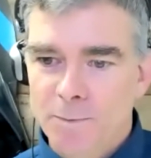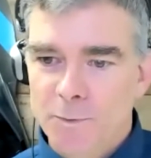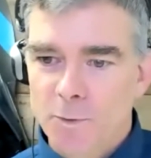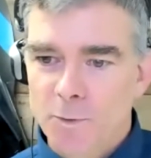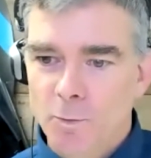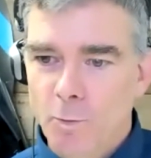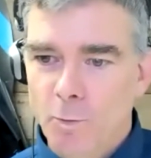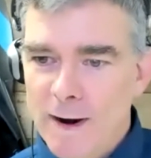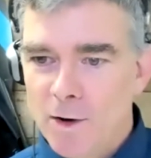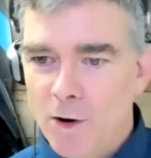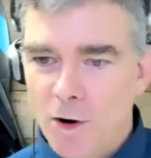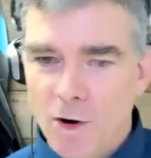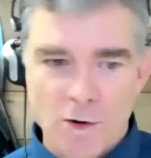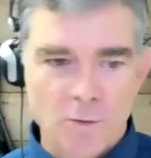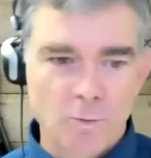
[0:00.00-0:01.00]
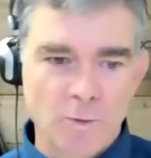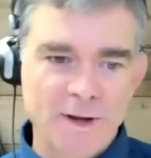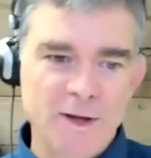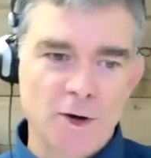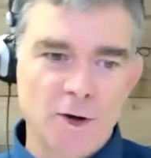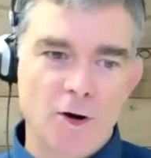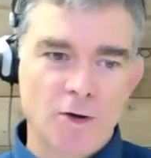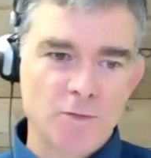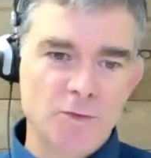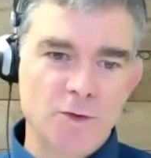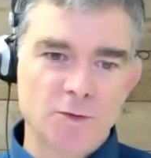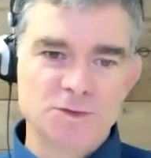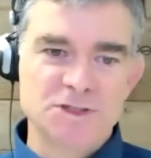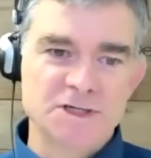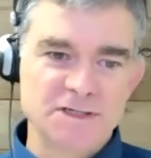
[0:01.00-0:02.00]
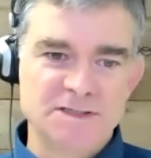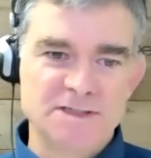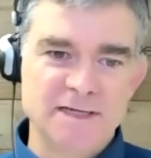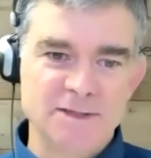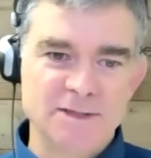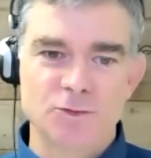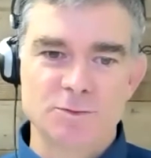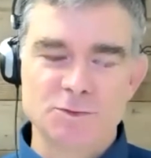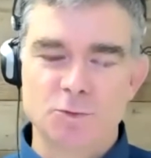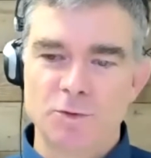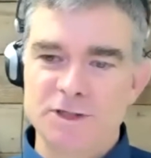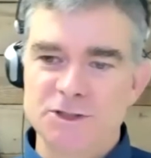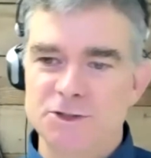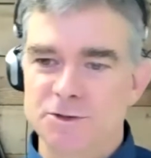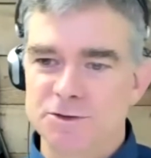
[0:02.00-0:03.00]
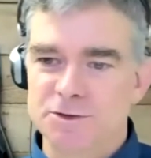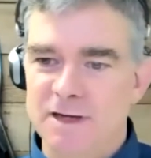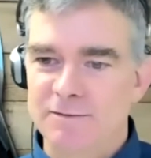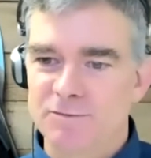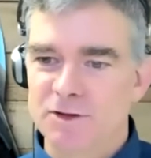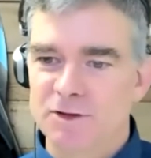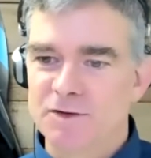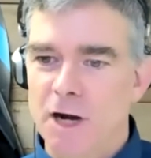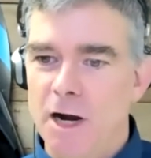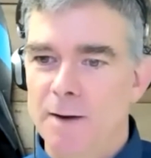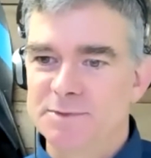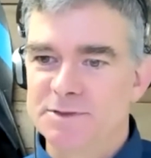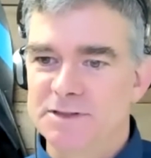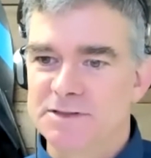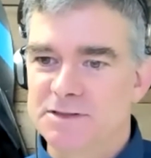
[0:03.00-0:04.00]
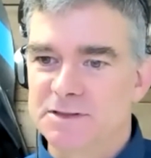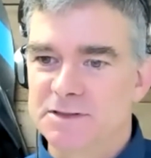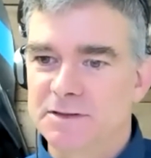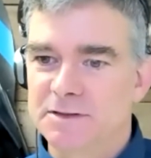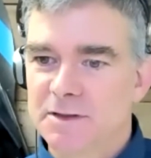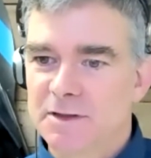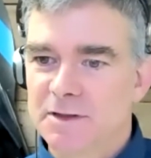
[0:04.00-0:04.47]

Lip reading: Where are we on those continuums? What is your level of competency?